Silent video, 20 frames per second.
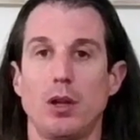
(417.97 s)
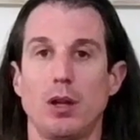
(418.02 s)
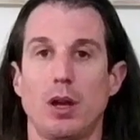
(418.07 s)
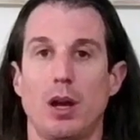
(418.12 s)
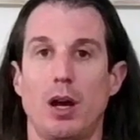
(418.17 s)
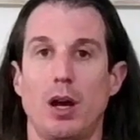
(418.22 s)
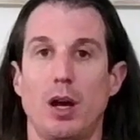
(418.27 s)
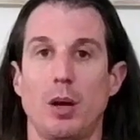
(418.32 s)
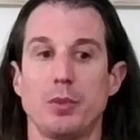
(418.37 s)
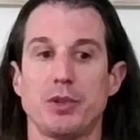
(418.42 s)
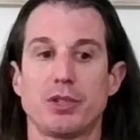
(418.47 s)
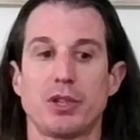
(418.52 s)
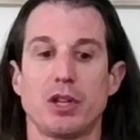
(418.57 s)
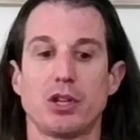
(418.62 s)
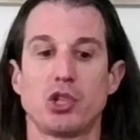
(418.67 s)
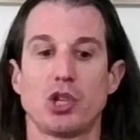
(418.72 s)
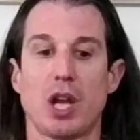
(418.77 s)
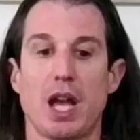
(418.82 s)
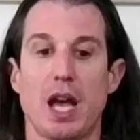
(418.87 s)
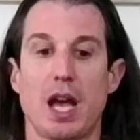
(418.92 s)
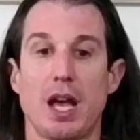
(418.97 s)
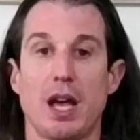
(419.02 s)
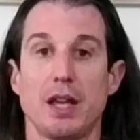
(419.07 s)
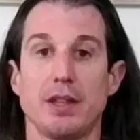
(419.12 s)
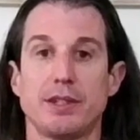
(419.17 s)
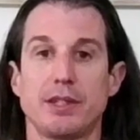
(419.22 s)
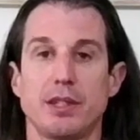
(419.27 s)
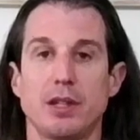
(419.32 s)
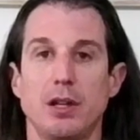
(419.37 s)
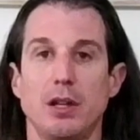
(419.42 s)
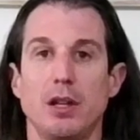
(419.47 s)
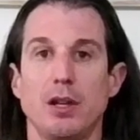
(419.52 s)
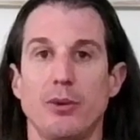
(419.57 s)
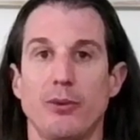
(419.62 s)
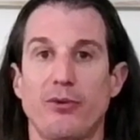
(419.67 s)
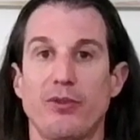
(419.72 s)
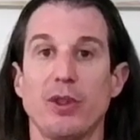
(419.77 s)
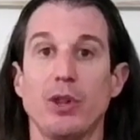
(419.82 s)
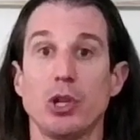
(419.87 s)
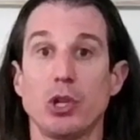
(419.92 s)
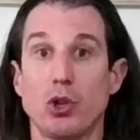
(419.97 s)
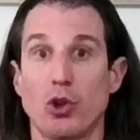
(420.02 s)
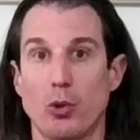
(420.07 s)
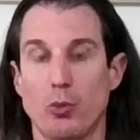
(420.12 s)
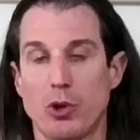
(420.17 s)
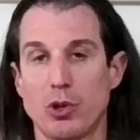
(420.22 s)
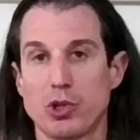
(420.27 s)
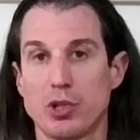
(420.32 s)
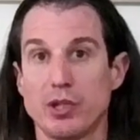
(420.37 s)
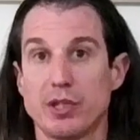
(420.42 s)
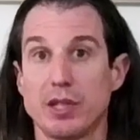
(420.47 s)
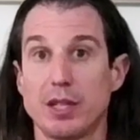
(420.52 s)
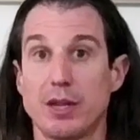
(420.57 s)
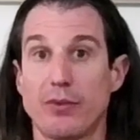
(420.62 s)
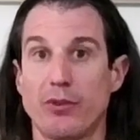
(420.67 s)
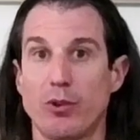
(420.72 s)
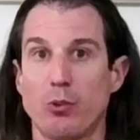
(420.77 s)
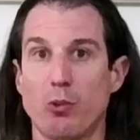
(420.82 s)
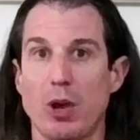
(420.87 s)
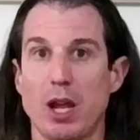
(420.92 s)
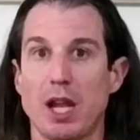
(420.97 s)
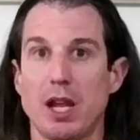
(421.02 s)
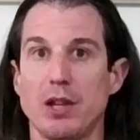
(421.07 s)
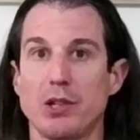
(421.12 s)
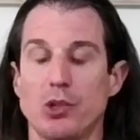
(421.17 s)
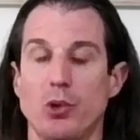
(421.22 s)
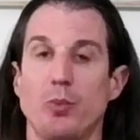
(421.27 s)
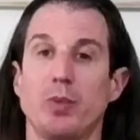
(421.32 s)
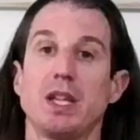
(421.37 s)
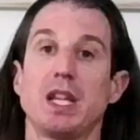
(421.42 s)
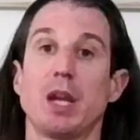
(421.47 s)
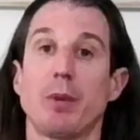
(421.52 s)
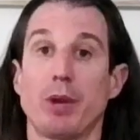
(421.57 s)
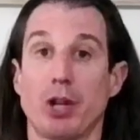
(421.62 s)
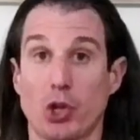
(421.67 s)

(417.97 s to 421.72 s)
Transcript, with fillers: um, such as feeling your emotions in different ways or being able